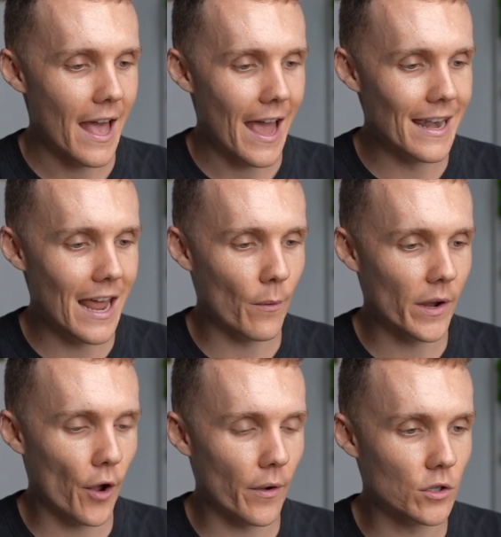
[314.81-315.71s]
And now we're
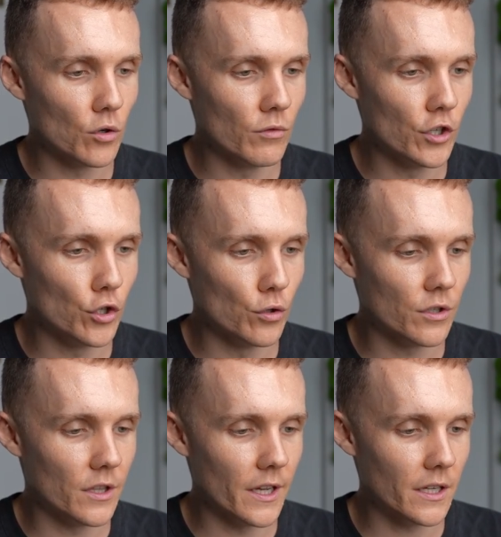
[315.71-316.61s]
going to
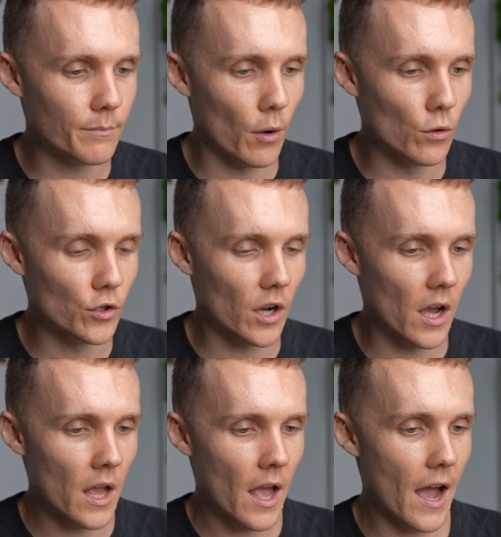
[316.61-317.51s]
reduce the
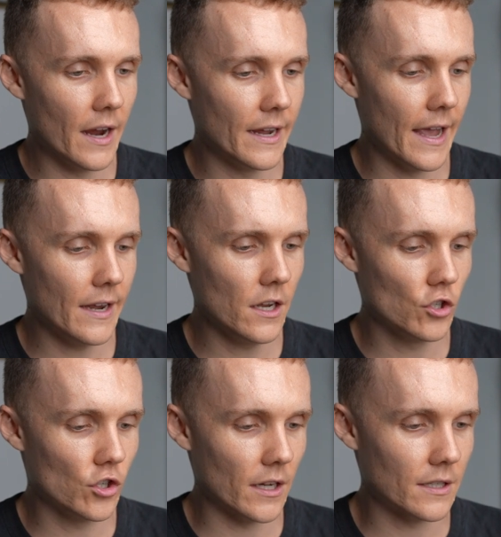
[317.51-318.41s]
exposure again,
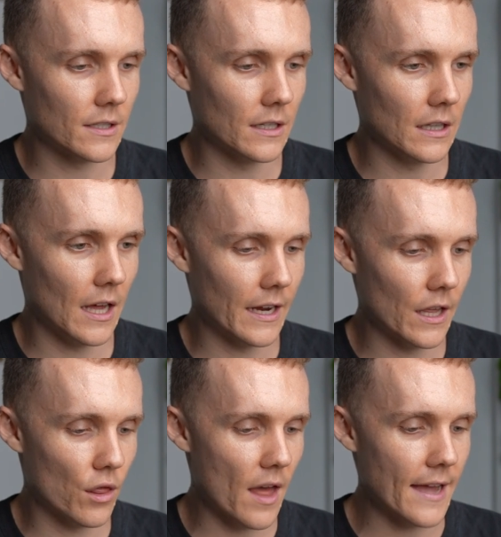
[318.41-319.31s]
just like
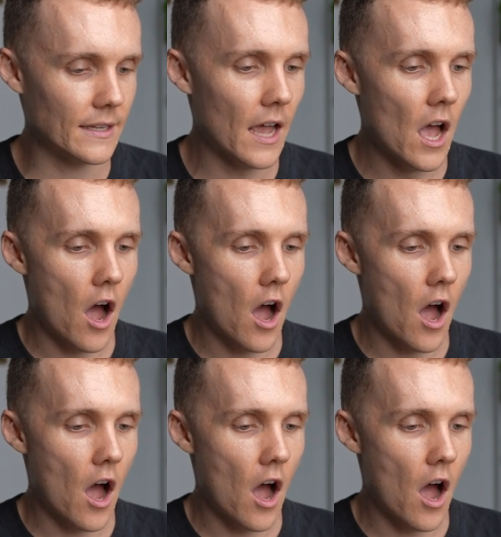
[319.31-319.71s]
that.